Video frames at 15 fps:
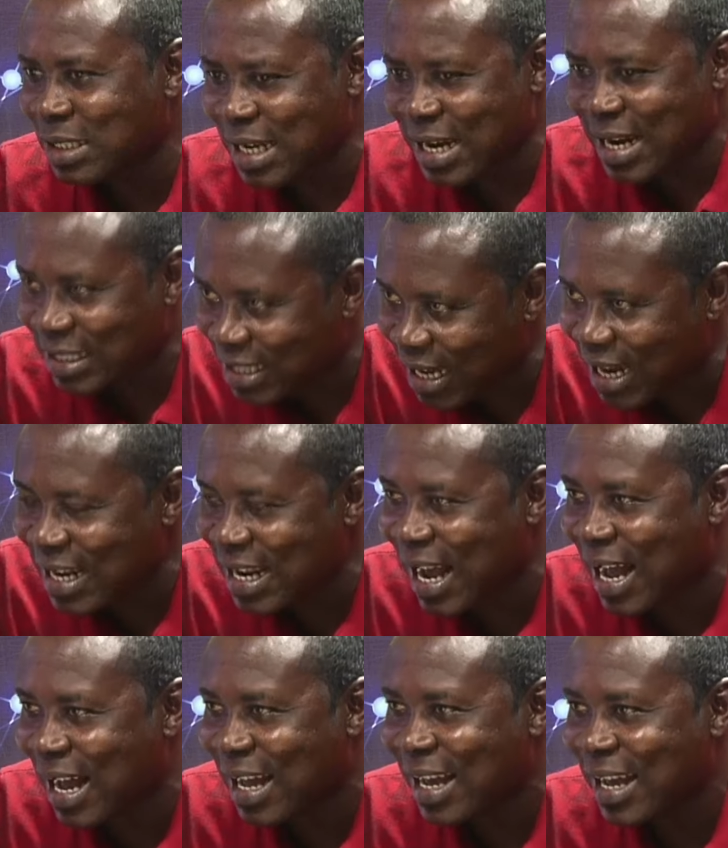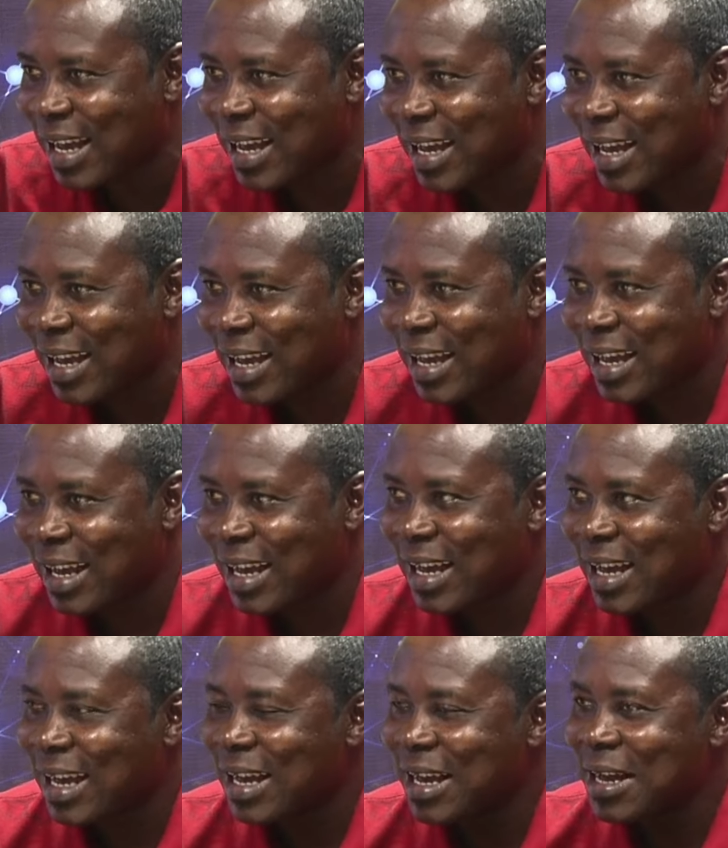ene side a
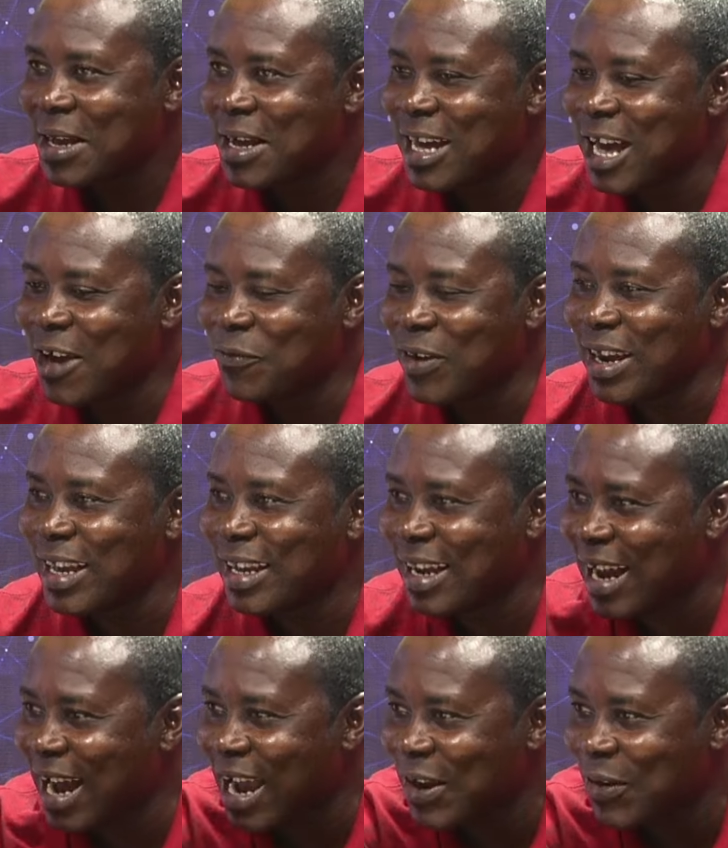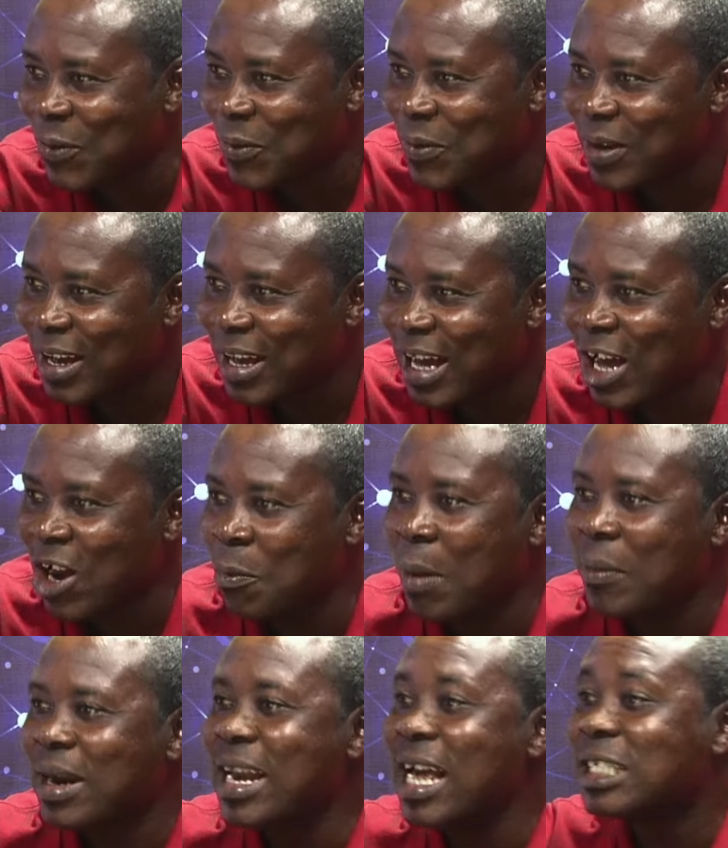every Ege I no. Ana ma
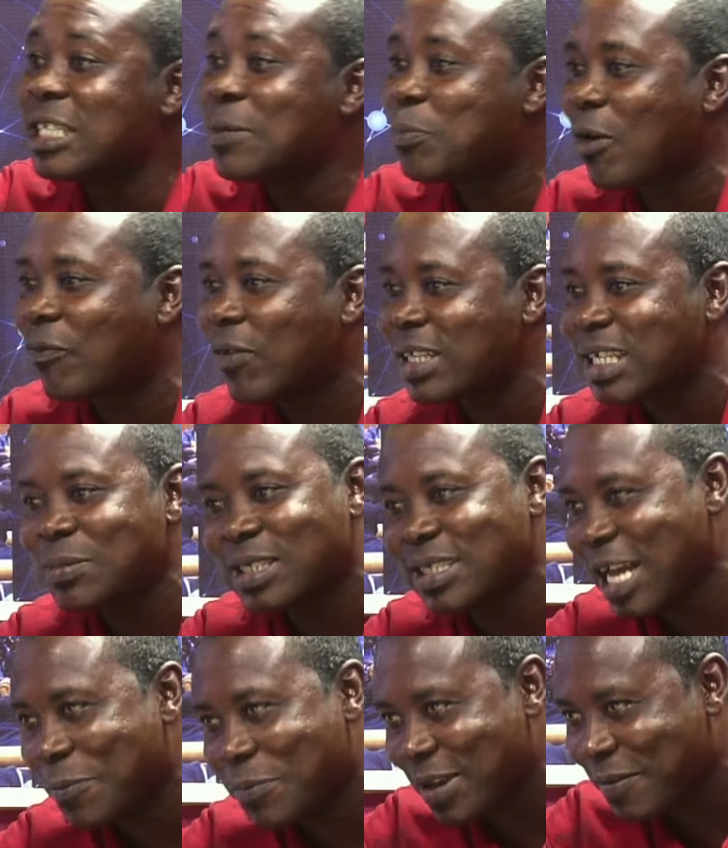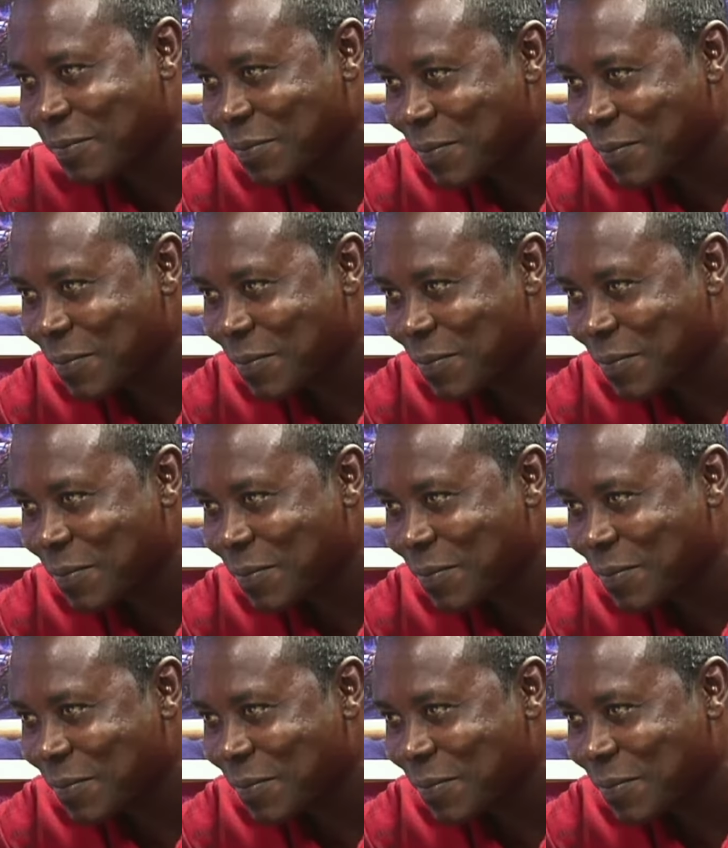nation prophet MC there be.